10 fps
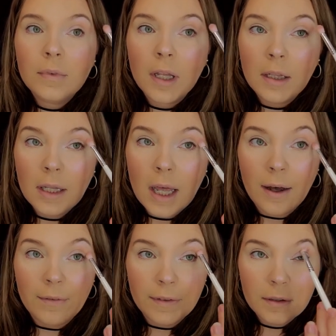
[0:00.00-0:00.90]

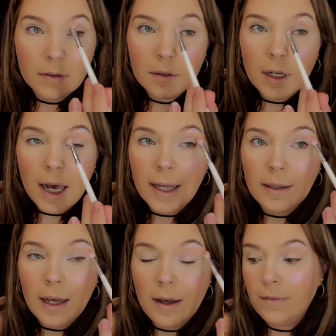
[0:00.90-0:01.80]
Love. I
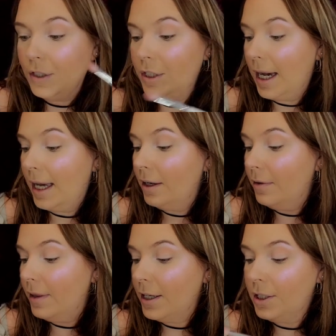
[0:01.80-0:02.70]
love a
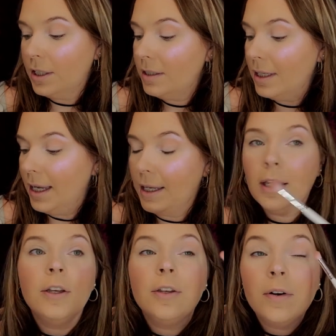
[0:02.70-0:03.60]
shadow that just like
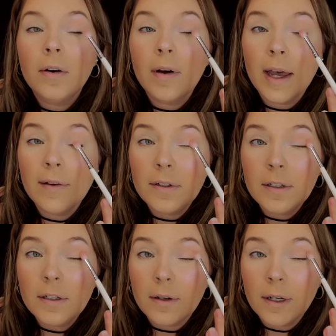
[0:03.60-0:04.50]
you don't have to
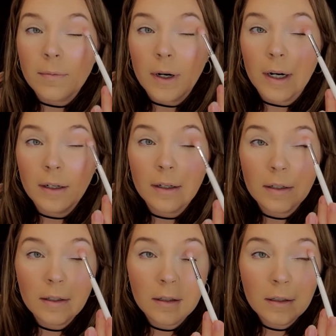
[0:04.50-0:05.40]
do any work.
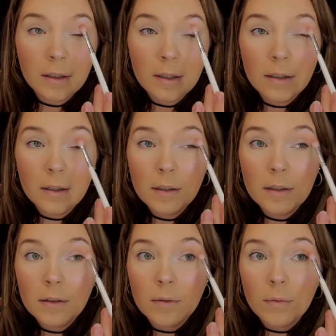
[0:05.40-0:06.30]

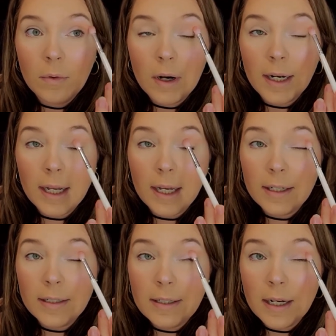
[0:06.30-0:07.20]
One
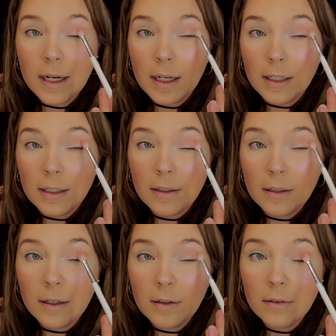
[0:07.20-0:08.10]
and done, you
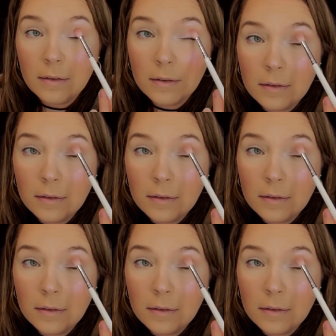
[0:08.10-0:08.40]
know?